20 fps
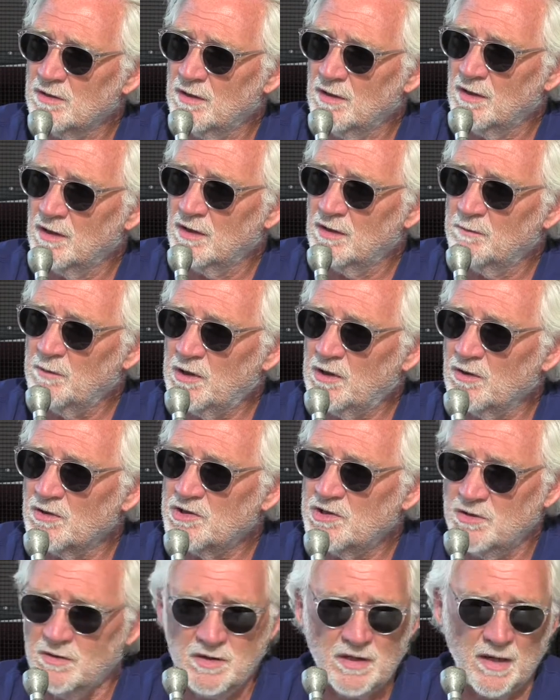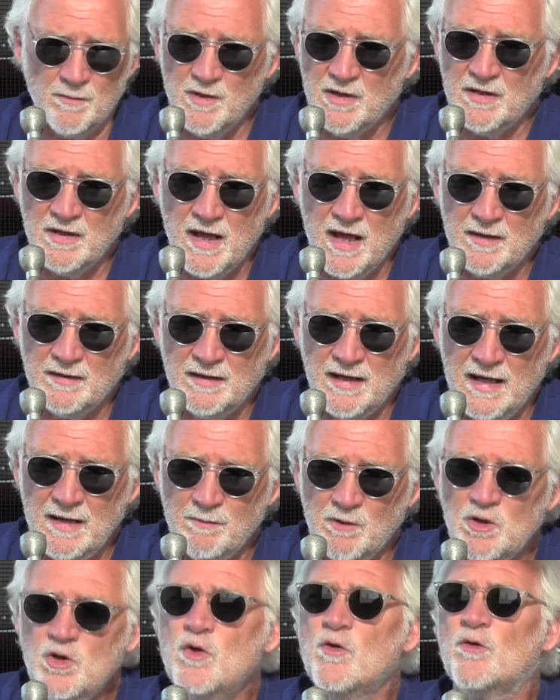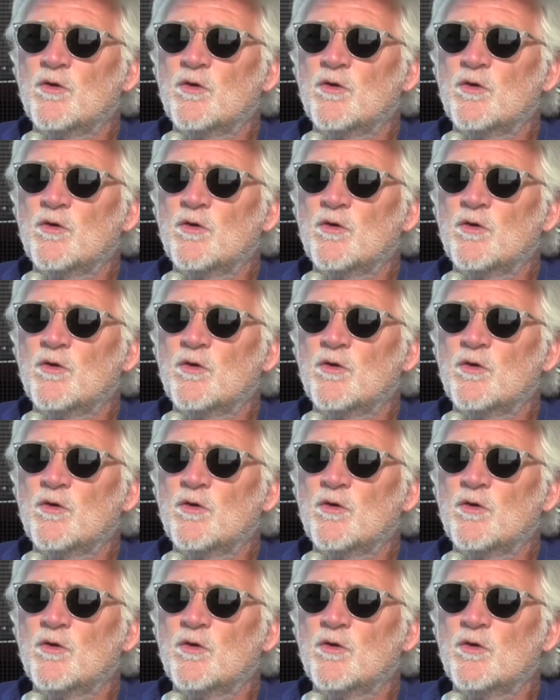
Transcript: Mm-hmm because you'd come into that game and you